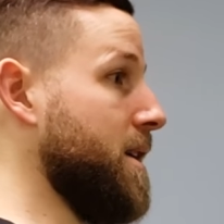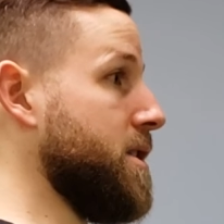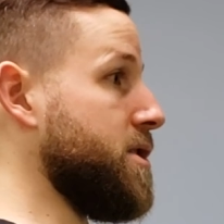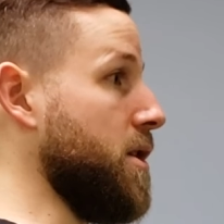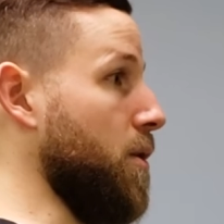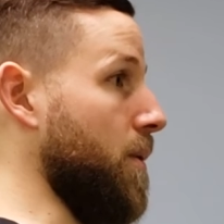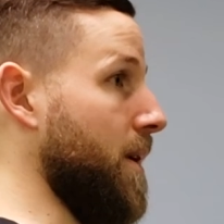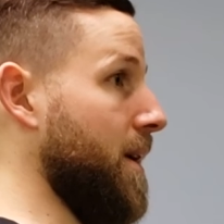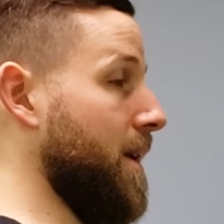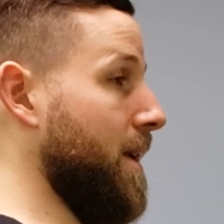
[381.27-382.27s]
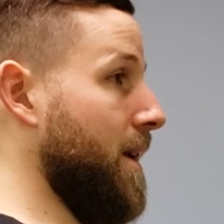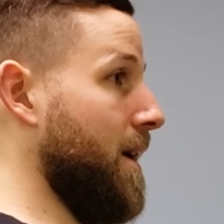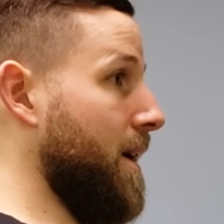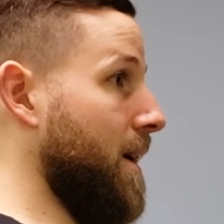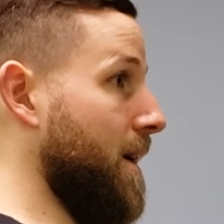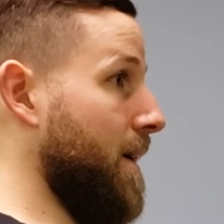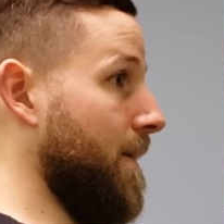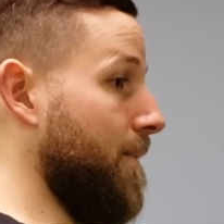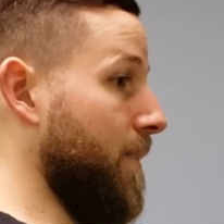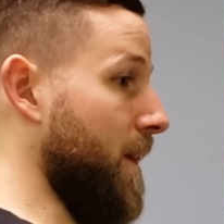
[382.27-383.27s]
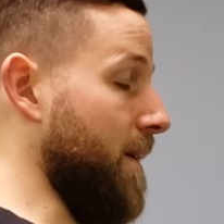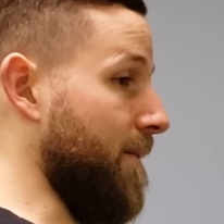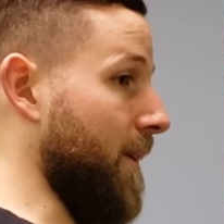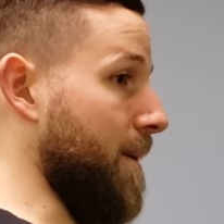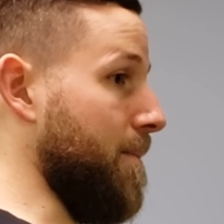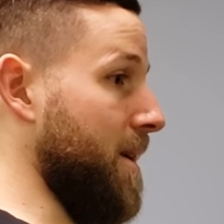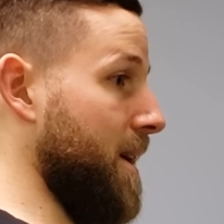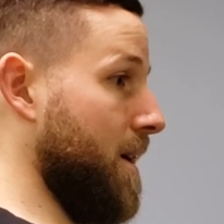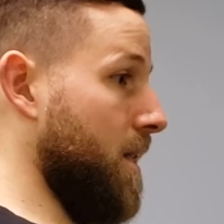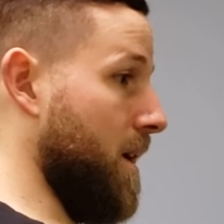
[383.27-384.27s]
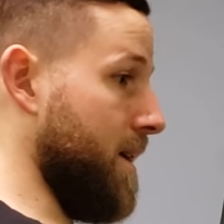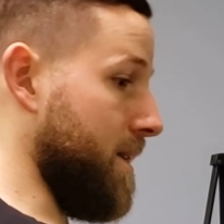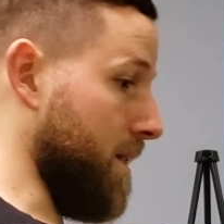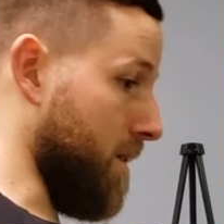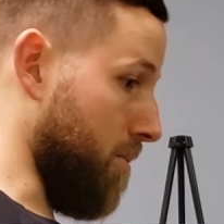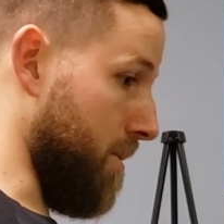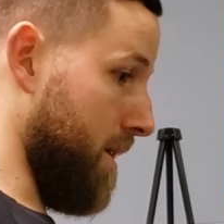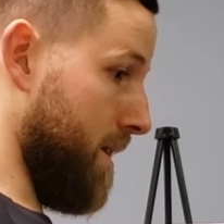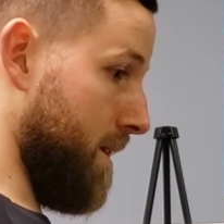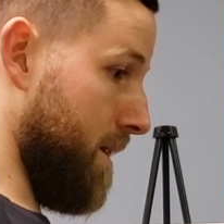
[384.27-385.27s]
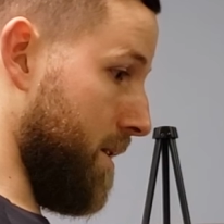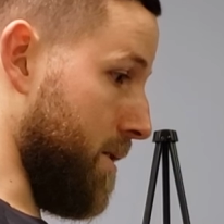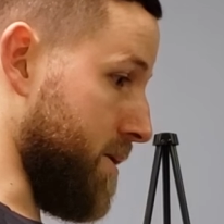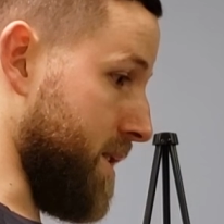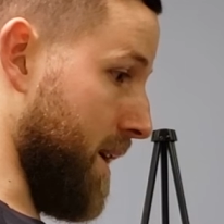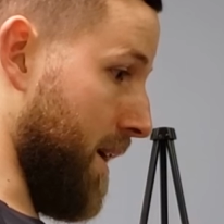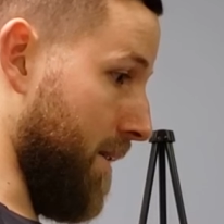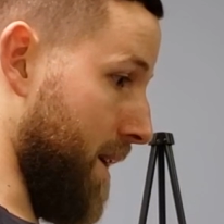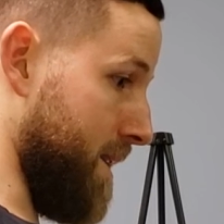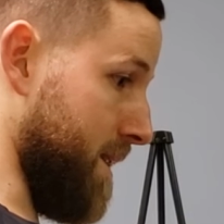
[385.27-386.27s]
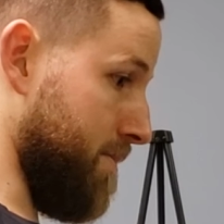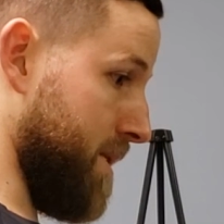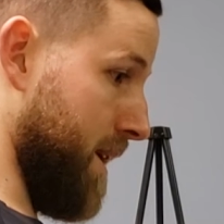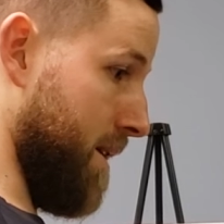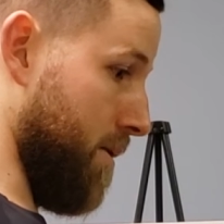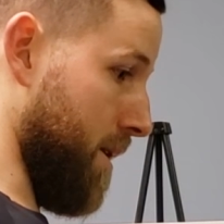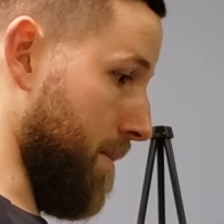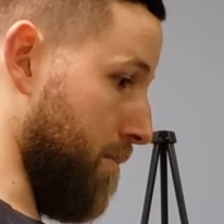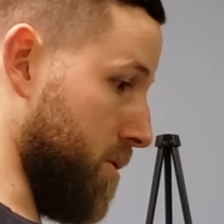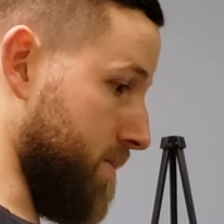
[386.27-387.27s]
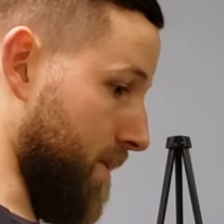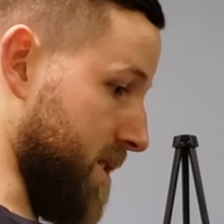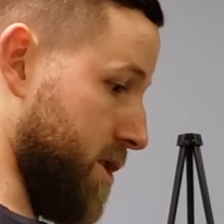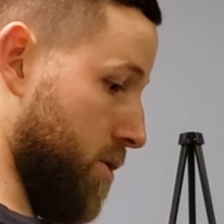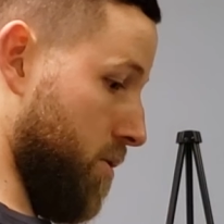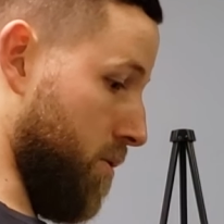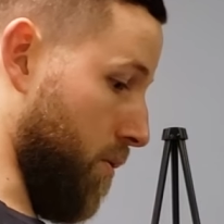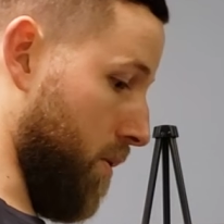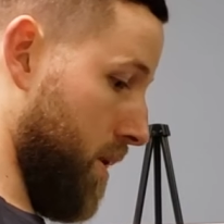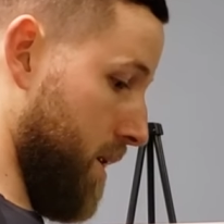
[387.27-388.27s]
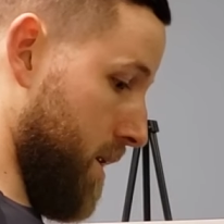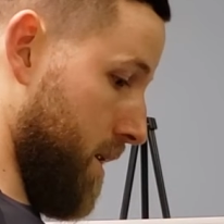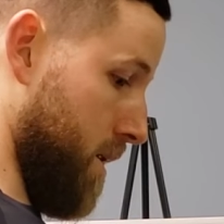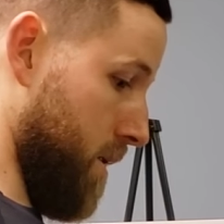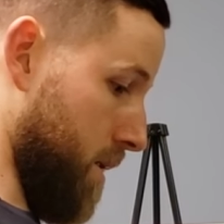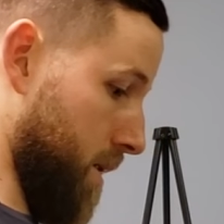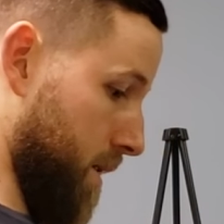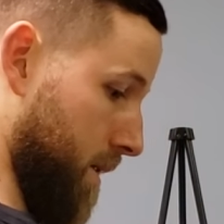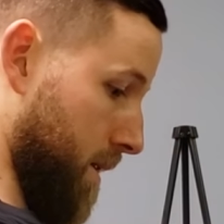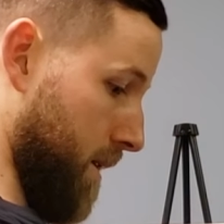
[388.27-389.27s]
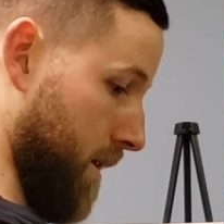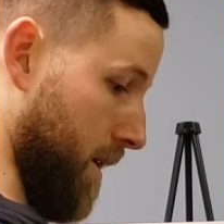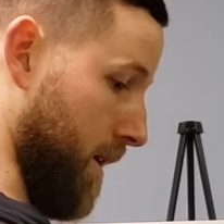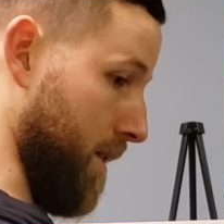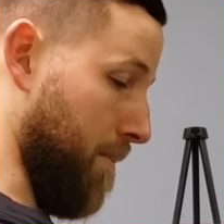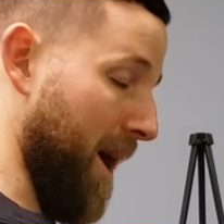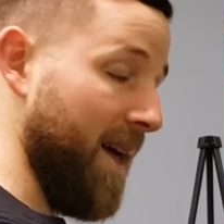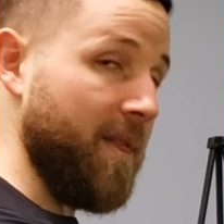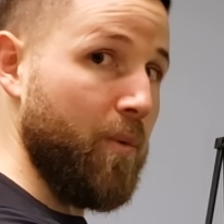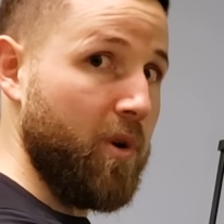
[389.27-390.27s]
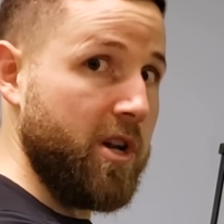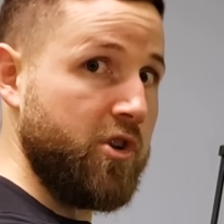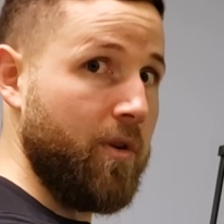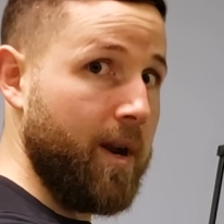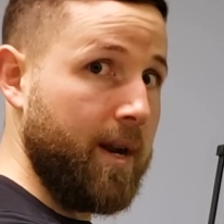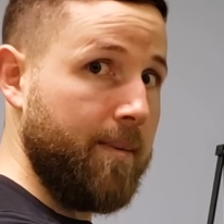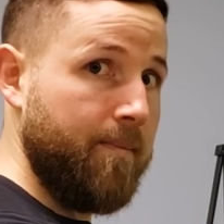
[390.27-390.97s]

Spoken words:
So if I'm inclined a little bit, you see how that dips down and puts my sternal in the path I want to train.